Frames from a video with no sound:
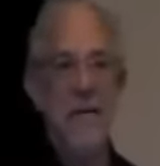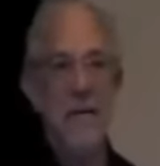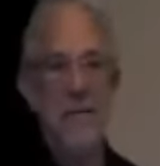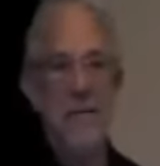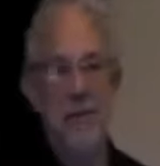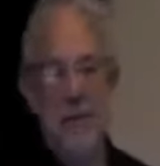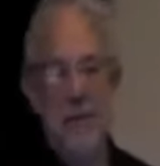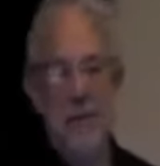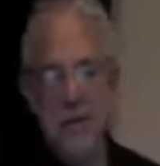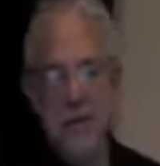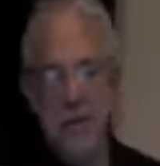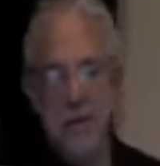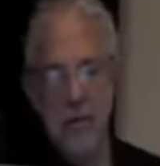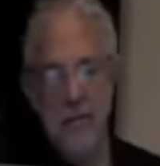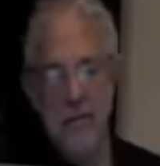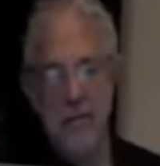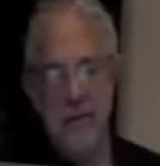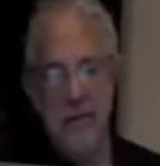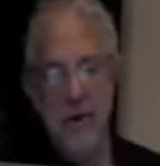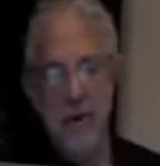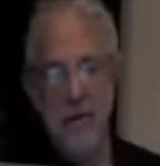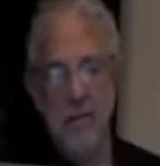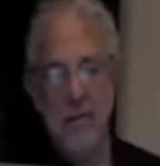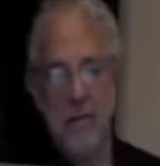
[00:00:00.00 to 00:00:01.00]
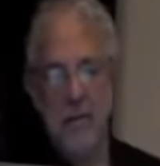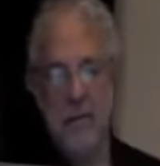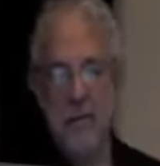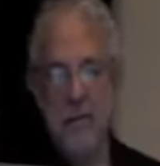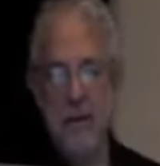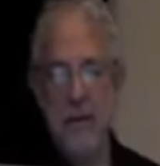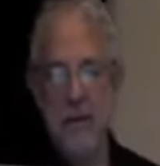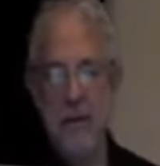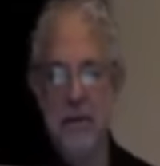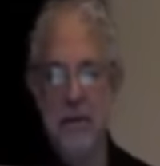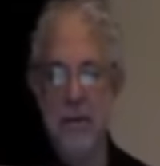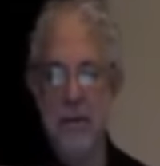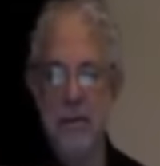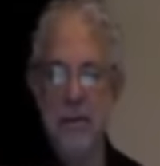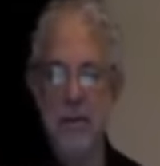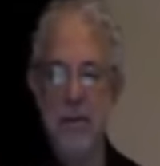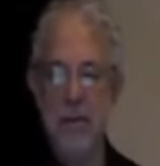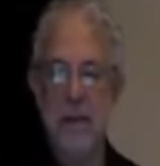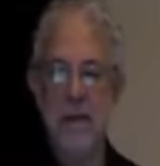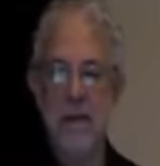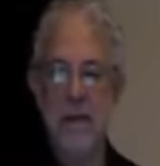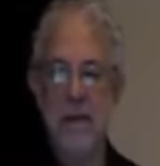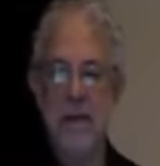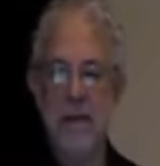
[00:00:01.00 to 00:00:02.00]
of the indoor environment when
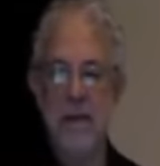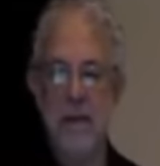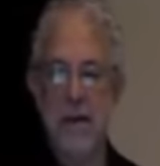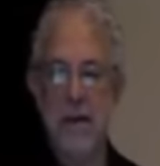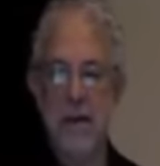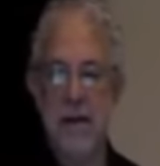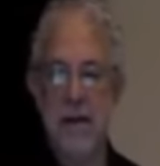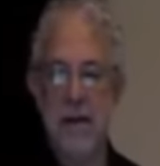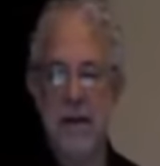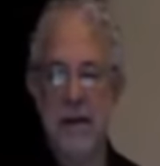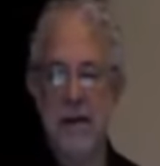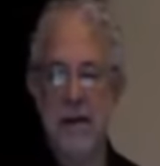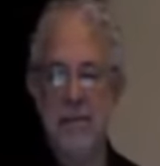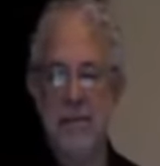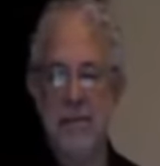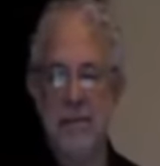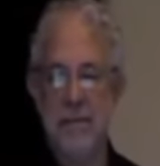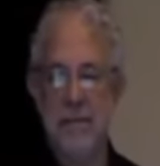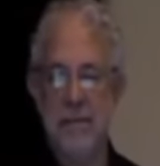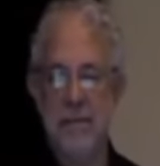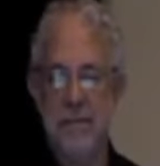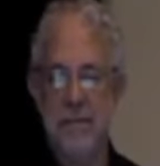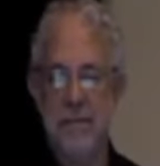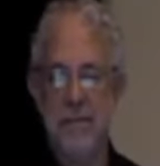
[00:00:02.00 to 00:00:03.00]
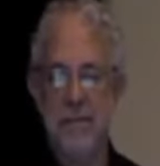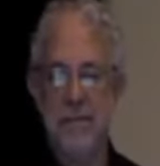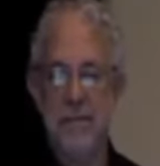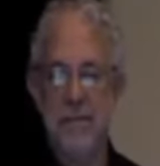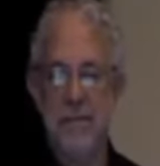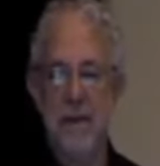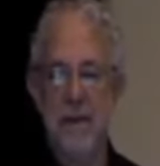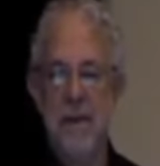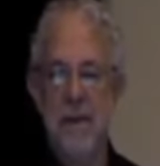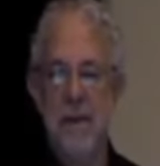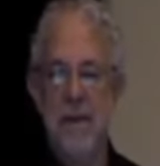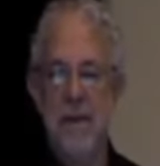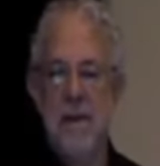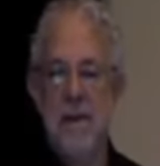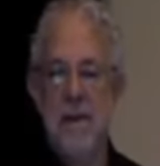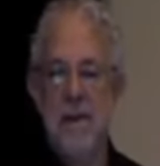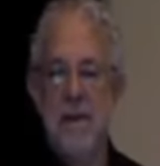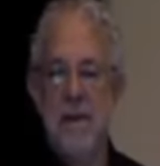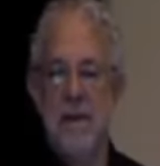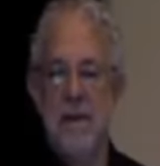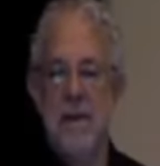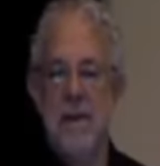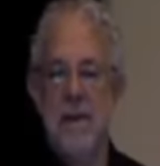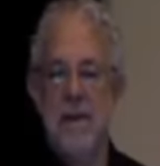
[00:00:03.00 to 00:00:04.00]
they're getting the guidelines.
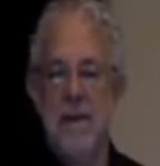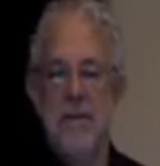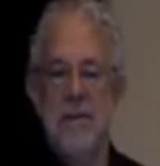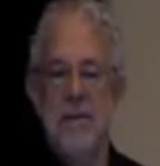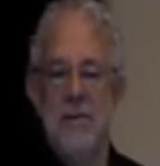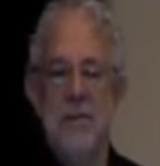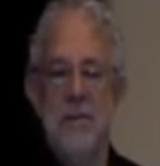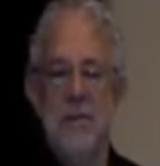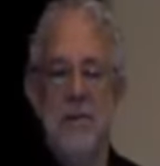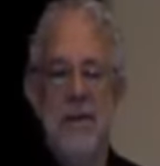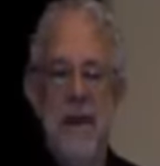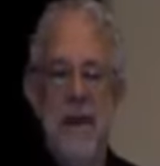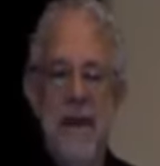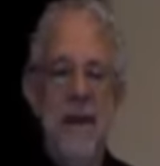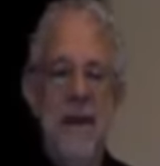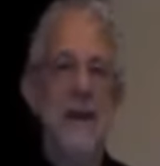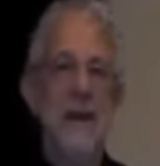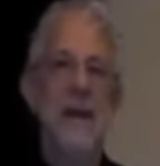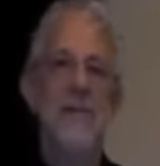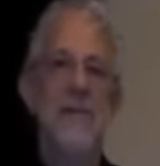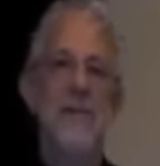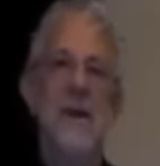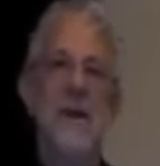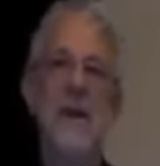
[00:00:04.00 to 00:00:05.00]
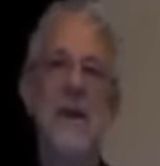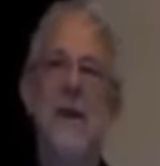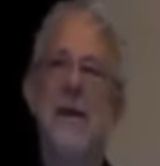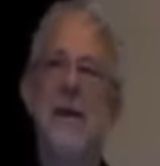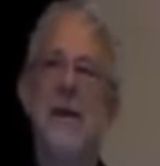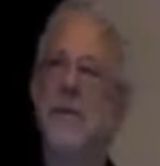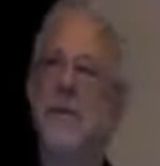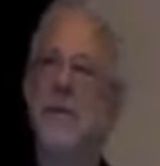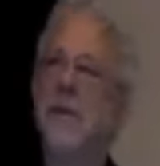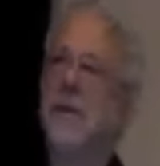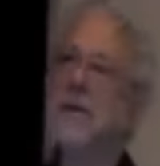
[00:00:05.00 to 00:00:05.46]
So mechanically ventilated